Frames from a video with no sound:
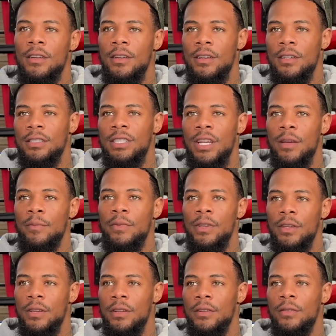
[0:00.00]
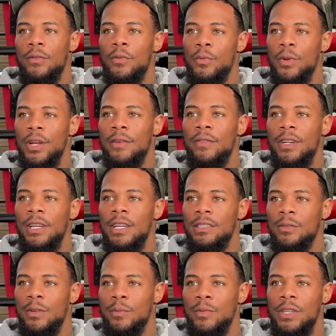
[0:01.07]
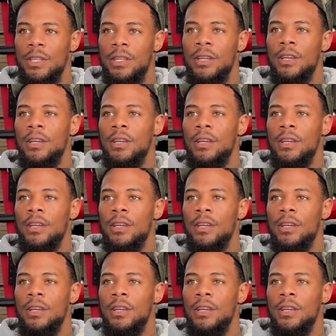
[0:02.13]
a champion or whatever the case may be.